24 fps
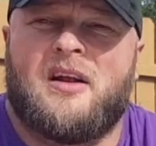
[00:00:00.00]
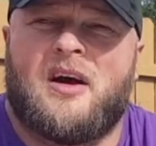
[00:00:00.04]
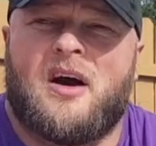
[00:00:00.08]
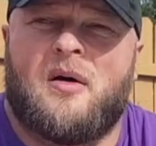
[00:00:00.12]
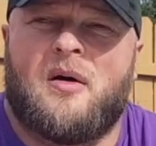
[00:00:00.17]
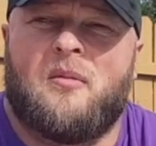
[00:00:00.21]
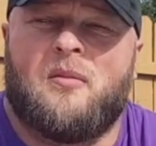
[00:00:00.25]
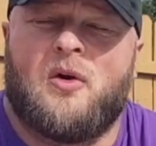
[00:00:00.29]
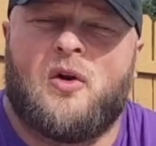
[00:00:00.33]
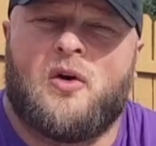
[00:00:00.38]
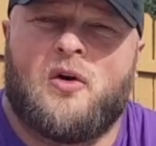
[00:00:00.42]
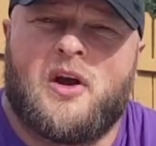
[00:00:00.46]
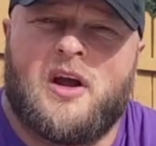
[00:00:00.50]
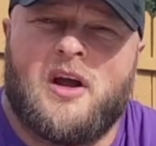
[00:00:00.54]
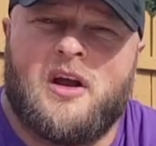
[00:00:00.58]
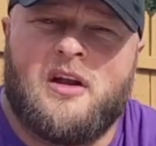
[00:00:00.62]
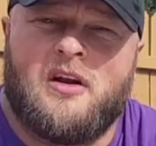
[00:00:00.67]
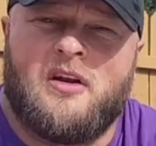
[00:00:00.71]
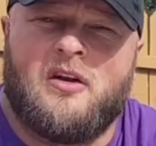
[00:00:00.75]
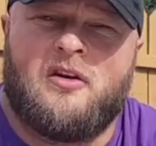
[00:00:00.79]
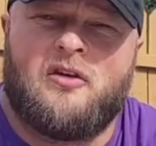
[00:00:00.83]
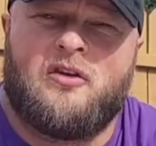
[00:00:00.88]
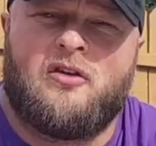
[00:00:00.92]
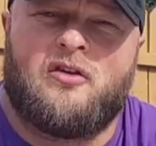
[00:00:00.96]
I'm
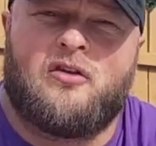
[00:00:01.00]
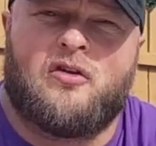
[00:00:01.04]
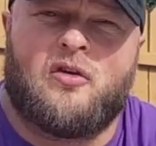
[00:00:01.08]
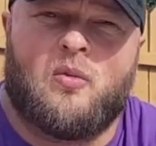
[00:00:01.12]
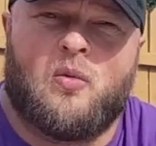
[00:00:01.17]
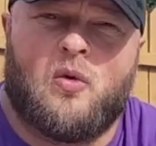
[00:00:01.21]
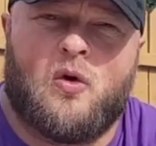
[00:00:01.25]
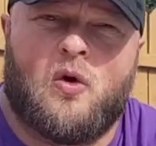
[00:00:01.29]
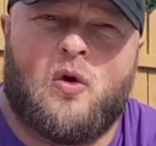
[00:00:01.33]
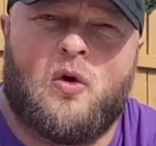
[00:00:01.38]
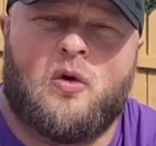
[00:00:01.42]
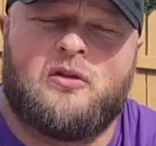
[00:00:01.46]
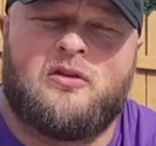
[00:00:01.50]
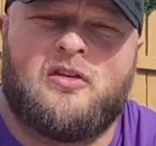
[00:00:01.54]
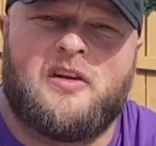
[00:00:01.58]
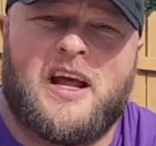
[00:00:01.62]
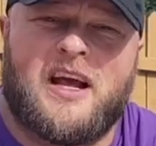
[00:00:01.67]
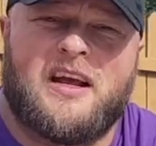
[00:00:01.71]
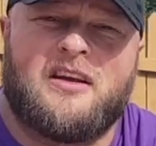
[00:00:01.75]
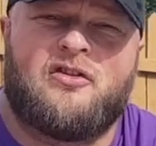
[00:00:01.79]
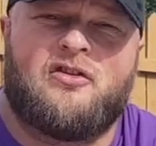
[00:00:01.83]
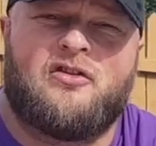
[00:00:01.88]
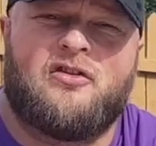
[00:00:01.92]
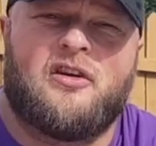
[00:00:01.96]
looking towards
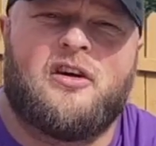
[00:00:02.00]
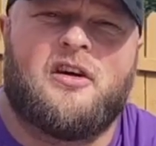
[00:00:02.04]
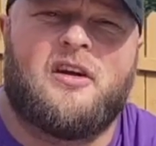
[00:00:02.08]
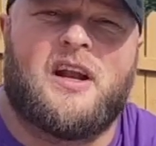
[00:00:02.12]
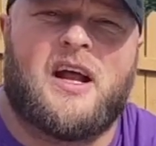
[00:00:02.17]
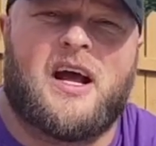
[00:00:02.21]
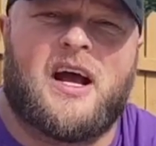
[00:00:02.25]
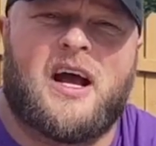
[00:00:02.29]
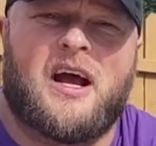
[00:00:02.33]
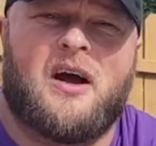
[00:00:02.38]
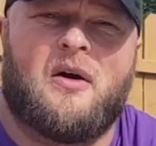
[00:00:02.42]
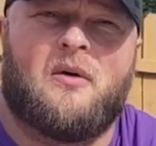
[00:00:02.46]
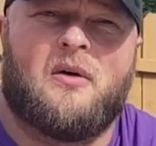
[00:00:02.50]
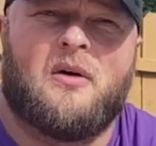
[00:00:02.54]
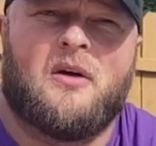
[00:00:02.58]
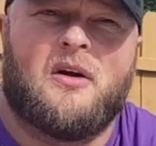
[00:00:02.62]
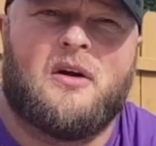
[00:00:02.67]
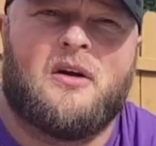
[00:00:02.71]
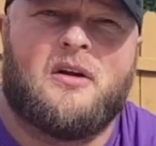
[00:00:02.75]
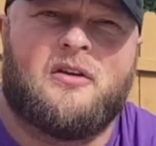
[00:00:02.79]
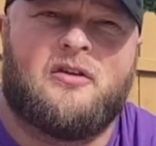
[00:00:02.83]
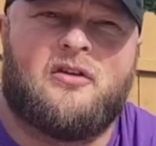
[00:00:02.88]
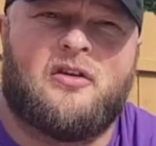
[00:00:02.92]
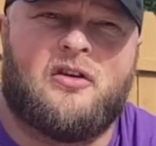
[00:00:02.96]
next year now
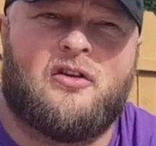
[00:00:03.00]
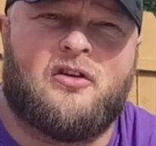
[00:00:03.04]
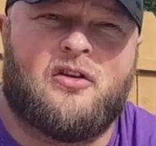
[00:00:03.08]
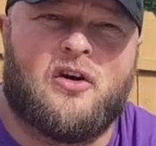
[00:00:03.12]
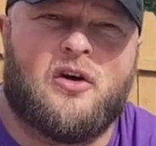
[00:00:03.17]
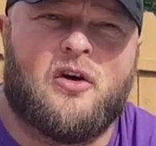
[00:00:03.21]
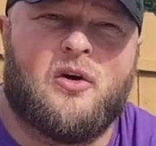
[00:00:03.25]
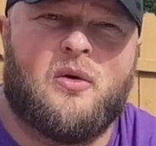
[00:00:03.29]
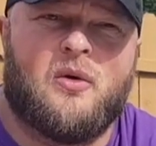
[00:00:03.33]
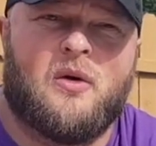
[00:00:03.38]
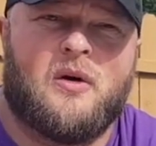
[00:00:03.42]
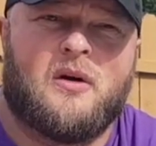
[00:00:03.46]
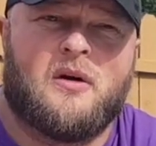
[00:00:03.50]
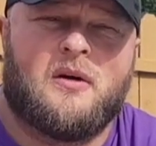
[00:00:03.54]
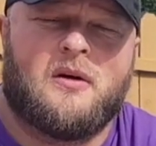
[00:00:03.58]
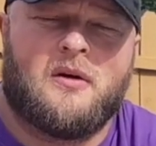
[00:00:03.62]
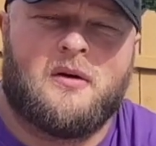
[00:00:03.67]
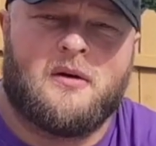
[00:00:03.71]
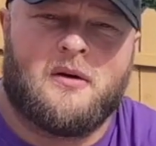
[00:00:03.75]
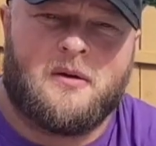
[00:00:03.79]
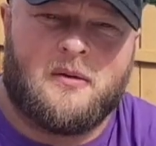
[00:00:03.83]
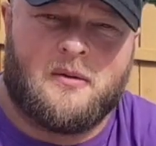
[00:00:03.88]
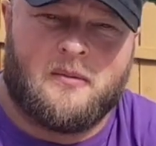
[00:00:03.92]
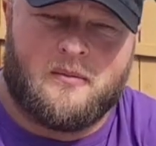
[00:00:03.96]
to do
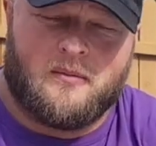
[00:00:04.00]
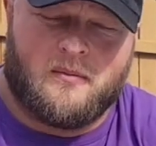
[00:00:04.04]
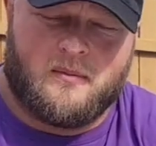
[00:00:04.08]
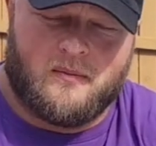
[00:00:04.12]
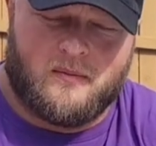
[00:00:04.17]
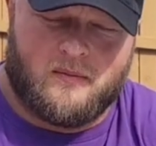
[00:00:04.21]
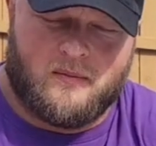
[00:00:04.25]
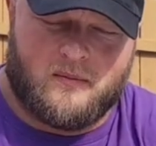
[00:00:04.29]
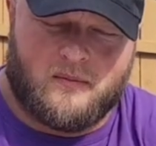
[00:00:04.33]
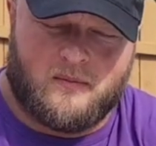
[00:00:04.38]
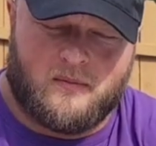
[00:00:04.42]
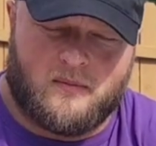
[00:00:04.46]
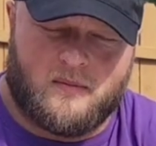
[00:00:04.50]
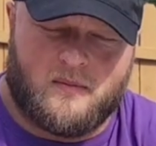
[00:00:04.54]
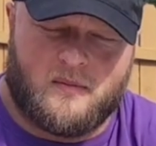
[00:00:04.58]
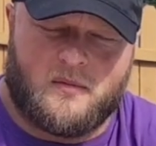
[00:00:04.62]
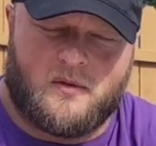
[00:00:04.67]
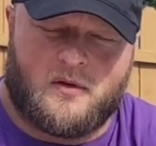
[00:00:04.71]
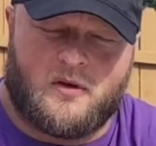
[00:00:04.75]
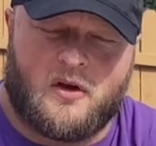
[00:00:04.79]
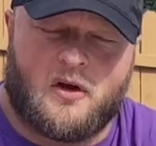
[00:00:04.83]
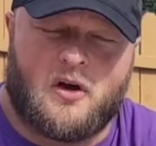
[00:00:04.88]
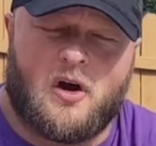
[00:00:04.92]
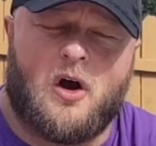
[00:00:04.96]

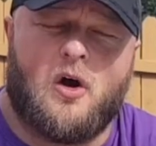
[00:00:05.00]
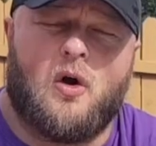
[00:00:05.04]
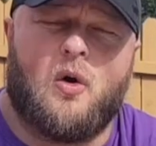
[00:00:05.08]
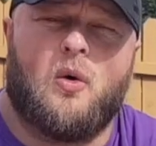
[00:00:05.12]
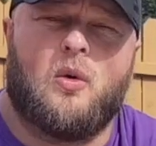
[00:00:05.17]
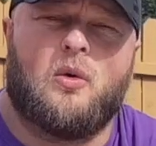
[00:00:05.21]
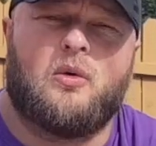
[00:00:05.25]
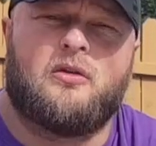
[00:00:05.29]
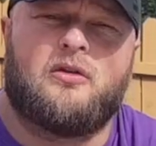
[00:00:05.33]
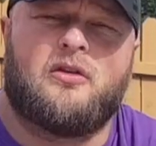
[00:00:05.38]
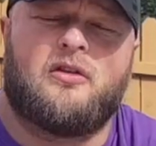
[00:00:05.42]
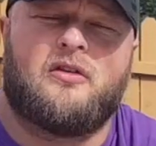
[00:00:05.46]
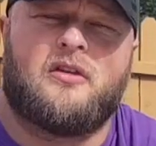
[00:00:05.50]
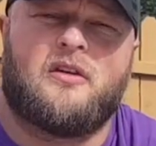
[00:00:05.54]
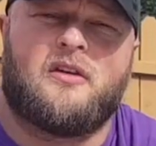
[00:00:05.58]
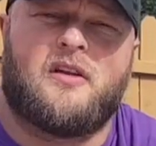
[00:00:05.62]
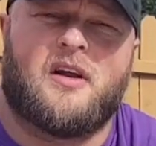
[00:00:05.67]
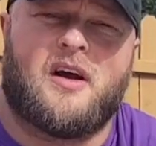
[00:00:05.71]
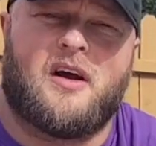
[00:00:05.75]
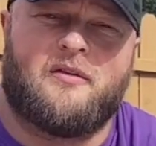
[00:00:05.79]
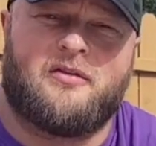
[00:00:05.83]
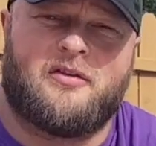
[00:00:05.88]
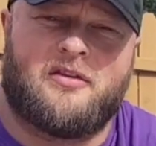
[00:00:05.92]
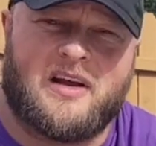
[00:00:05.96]
the goals
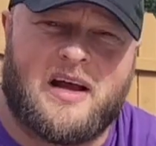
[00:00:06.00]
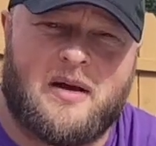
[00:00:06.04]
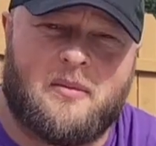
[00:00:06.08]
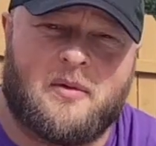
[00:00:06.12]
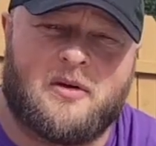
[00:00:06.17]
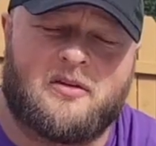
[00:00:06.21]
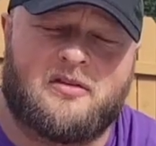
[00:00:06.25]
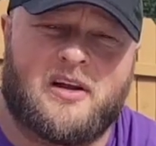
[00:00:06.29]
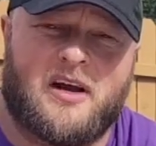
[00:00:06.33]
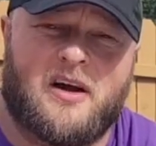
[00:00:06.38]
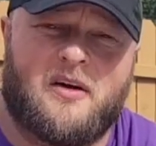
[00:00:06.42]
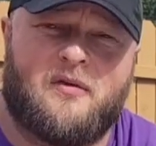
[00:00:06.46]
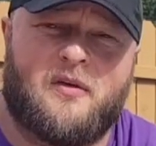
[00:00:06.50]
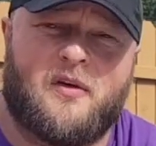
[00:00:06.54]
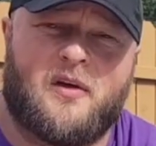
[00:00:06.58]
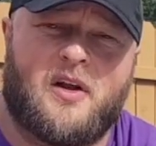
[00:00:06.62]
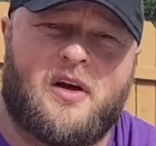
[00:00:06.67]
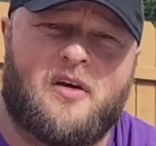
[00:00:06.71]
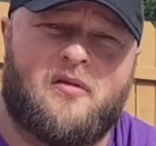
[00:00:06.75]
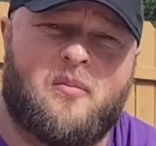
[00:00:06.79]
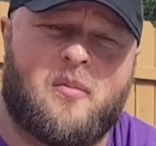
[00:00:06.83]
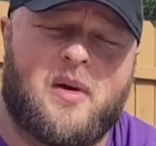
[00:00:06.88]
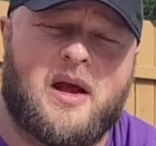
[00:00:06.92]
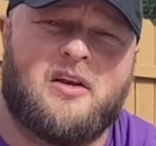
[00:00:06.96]
that I've set myself and that
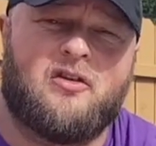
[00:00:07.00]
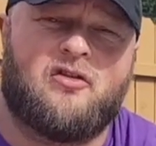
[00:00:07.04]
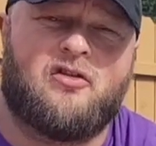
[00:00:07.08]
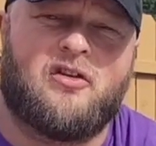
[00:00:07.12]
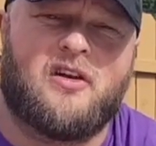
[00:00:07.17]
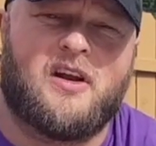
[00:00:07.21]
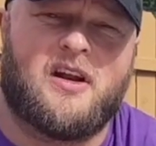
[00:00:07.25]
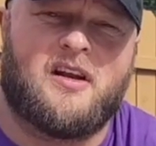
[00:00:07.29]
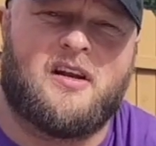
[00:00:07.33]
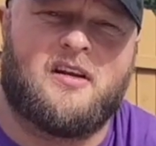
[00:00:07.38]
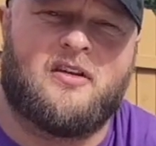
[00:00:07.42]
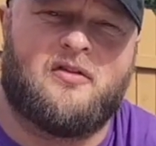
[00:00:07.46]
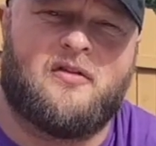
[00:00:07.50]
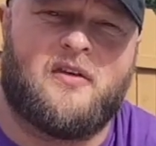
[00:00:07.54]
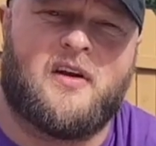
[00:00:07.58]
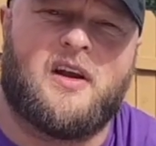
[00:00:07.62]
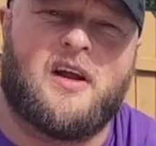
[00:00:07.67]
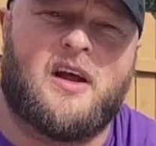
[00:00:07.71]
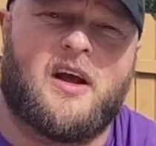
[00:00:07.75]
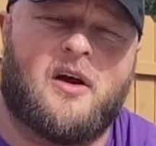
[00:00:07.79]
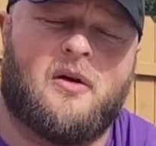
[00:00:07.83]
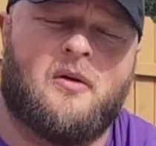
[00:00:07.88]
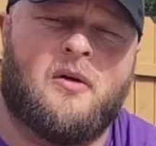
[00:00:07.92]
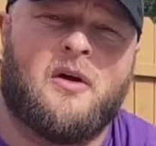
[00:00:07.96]
I've mentioned in this
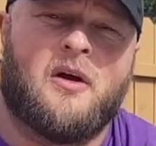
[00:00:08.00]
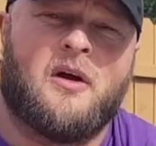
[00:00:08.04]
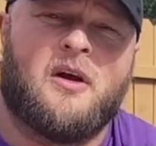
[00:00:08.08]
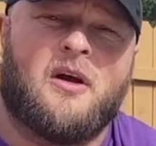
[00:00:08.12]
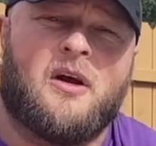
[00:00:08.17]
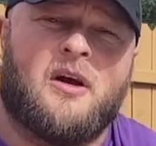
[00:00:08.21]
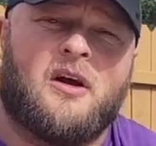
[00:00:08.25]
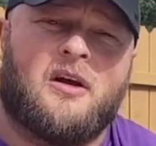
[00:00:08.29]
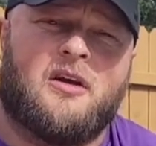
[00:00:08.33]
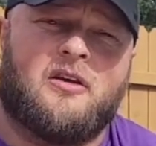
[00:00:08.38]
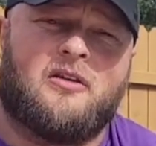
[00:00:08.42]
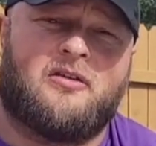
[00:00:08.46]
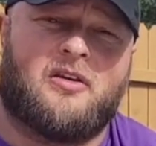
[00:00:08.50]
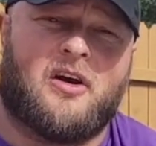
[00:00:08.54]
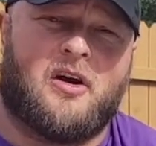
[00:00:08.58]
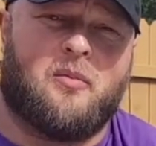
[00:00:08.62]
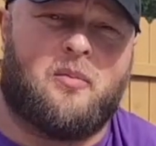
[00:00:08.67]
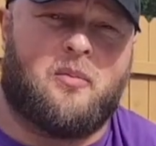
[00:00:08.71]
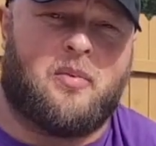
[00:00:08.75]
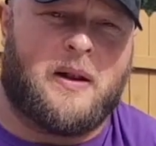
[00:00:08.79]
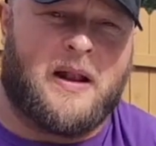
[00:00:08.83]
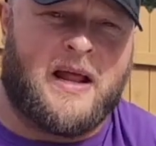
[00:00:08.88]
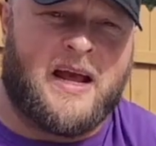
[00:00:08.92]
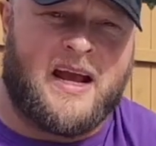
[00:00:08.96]
video. So
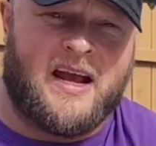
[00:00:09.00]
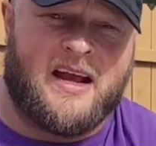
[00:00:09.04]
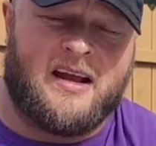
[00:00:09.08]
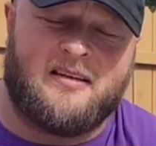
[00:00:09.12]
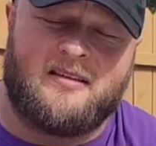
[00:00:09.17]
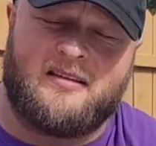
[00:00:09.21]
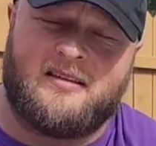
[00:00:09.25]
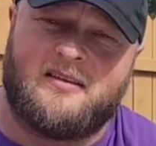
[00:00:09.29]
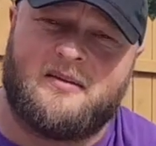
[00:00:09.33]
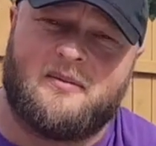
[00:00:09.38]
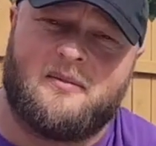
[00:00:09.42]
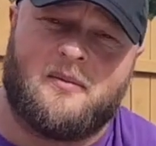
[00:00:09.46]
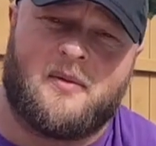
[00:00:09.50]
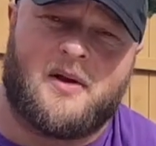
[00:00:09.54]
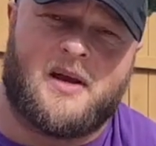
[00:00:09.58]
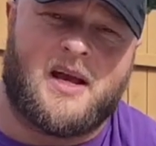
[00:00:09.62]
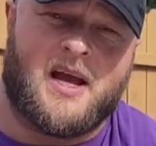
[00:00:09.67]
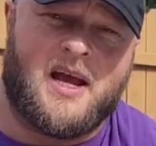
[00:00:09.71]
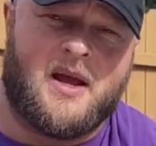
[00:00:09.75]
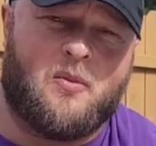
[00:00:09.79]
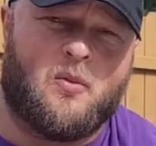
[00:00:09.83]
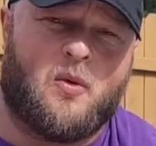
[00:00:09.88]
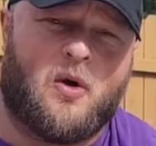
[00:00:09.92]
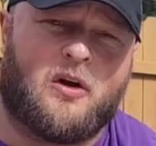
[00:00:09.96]
please
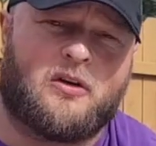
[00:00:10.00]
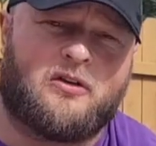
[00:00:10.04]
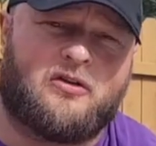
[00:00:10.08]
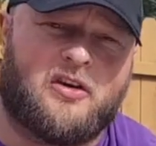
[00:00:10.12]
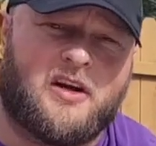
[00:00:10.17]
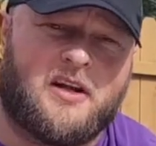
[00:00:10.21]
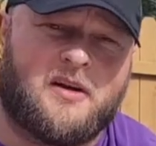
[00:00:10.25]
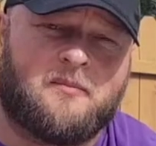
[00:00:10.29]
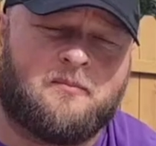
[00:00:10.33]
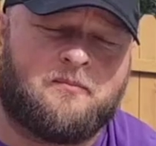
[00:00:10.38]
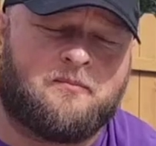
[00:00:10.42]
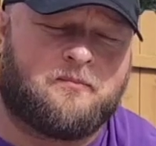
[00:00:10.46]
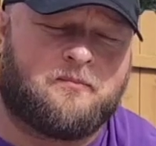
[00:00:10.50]
keep watching.